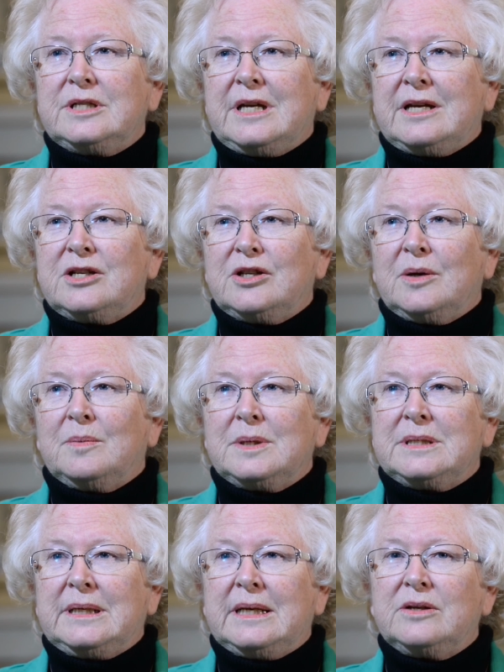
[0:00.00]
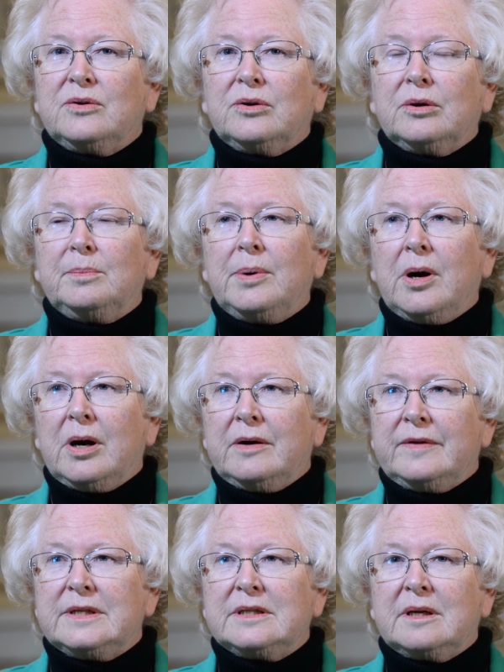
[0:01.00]
station was an integral part
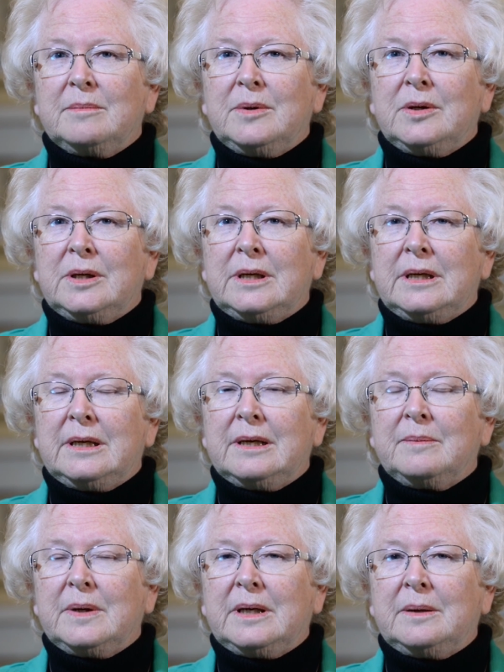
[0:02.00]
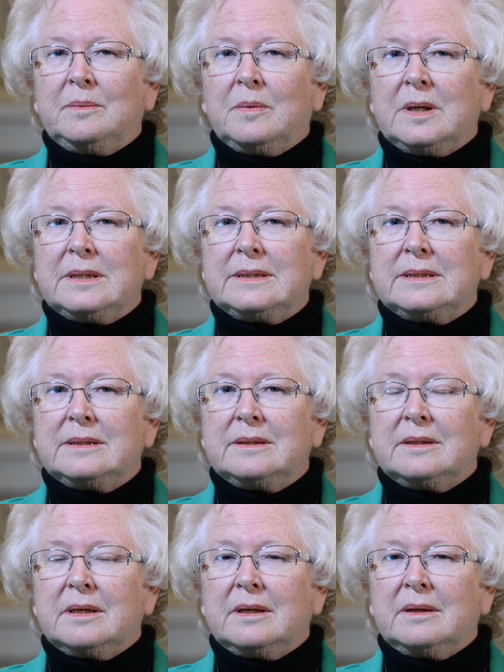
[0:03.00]
of this community. It was
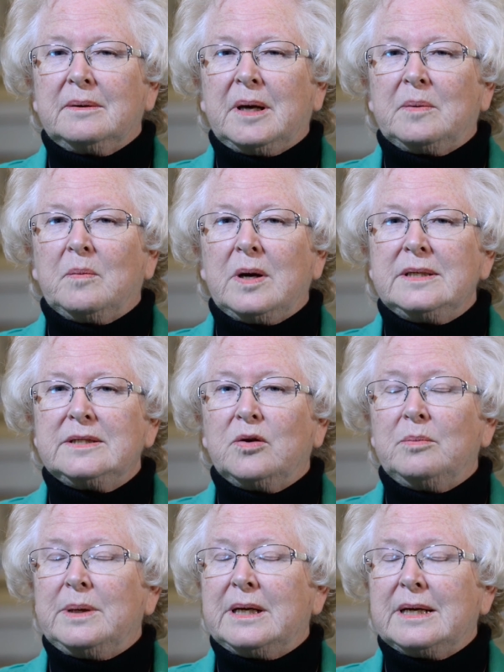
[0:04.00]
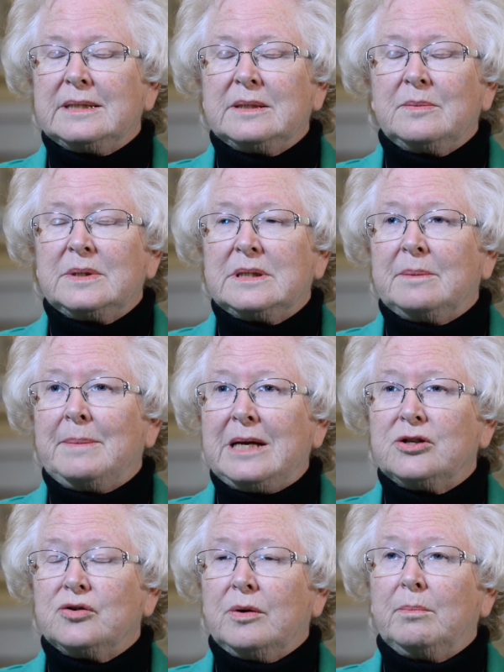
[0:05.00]
so because it was a
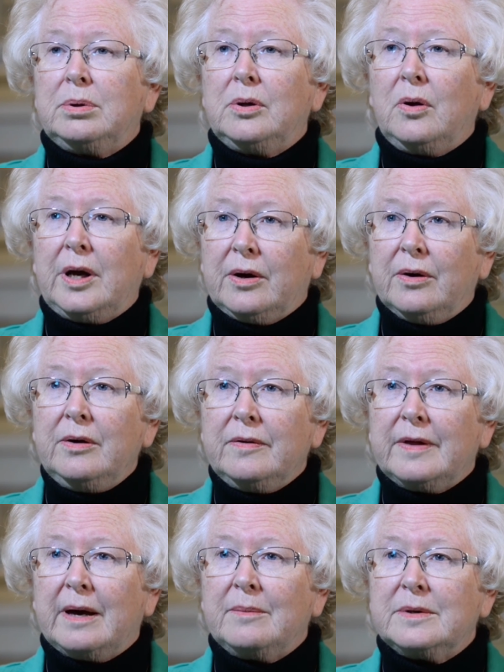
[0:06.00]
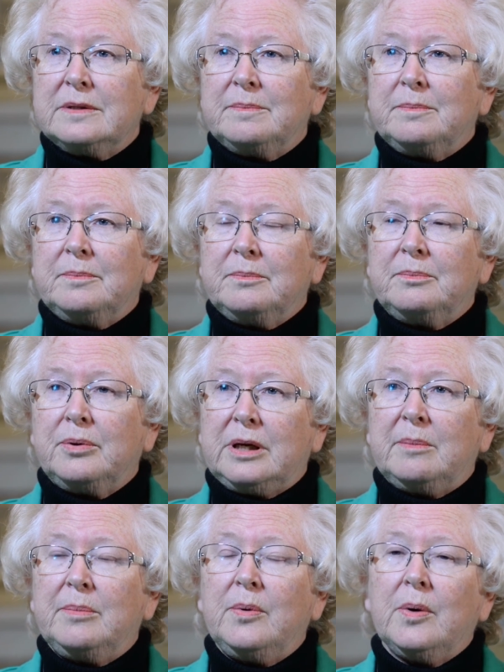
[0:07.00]
major employer. That was
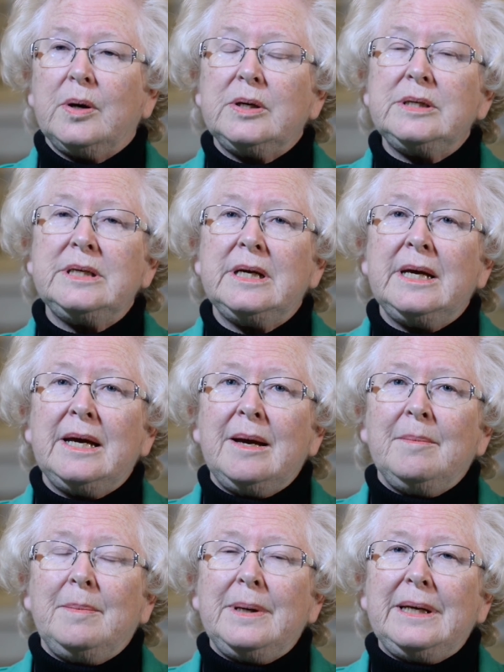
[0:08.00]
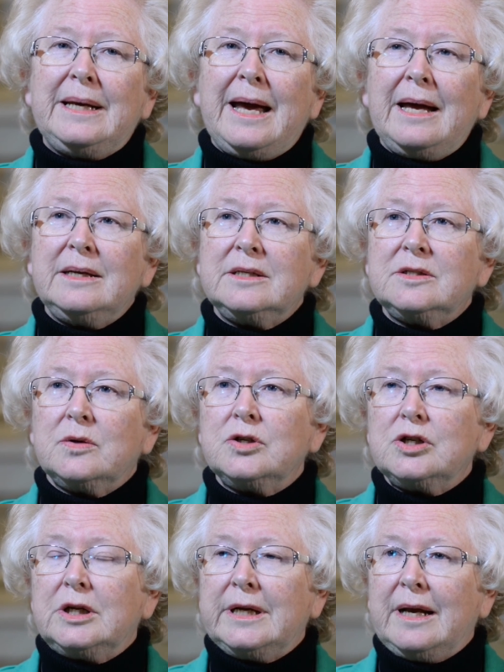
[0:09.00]
pretty important. But it had a
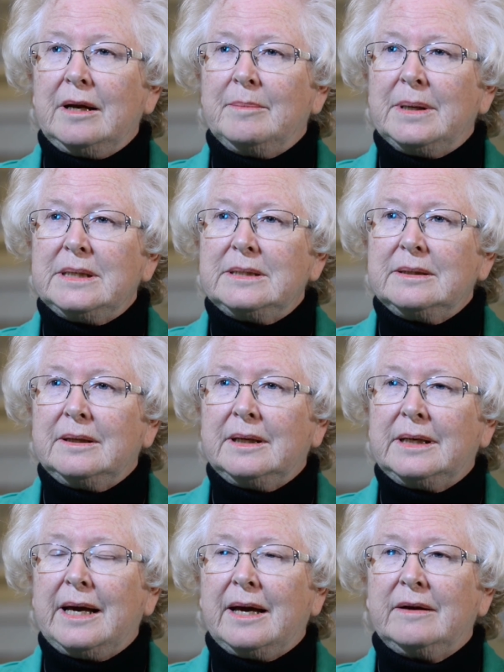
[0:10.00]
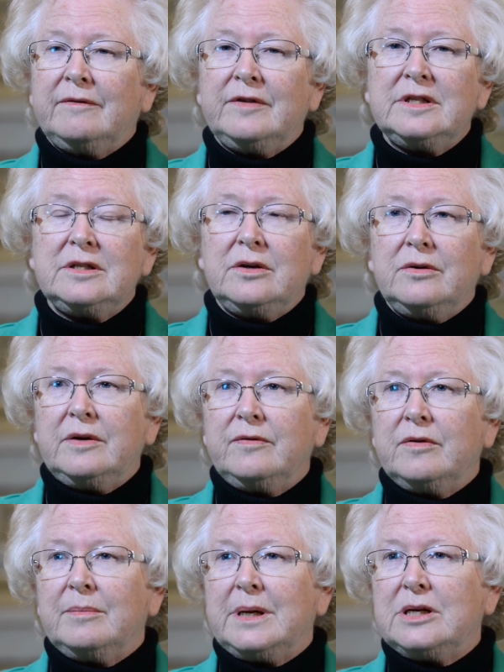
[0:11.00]
social element. It had a visitor
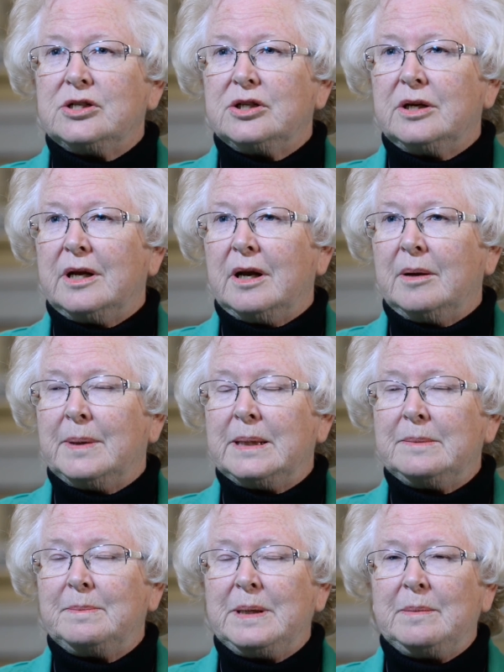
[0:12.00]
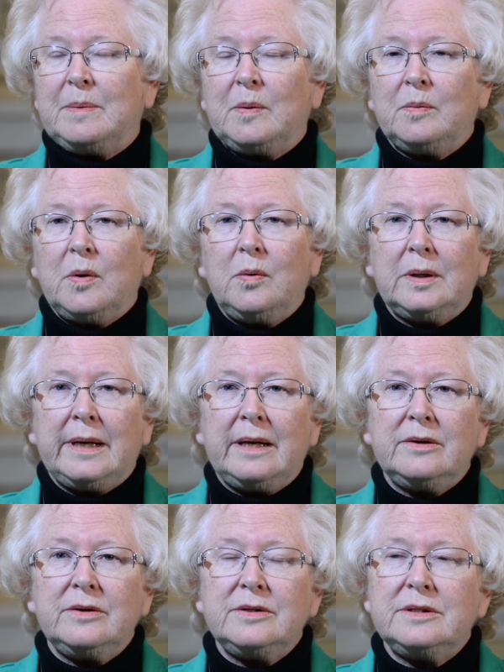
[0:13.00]
information element. People wrote
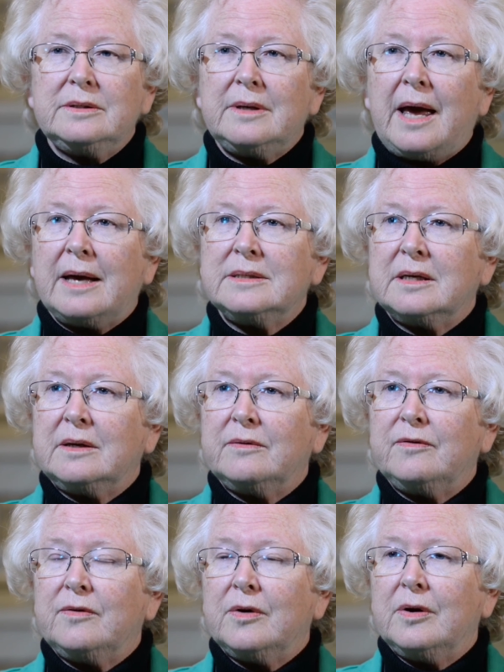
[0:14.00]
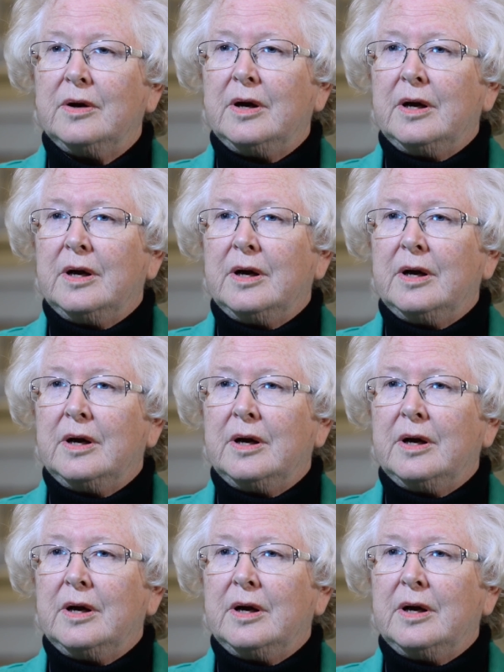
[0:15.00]
letters asking for